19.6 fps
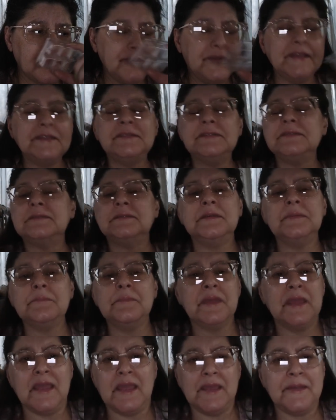This, to
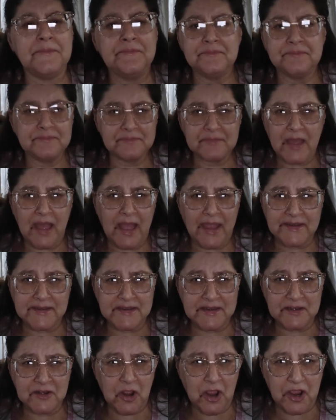me, I
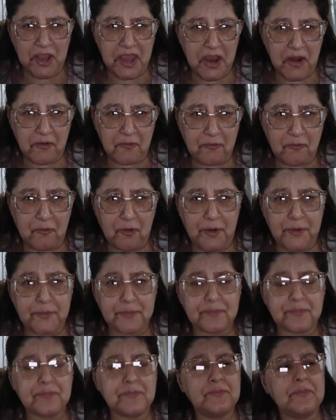did not care for.
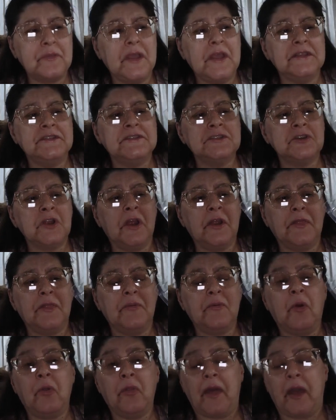It did not
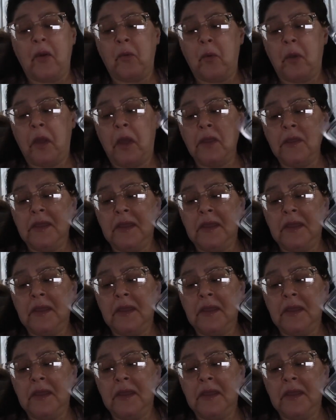thrill that well.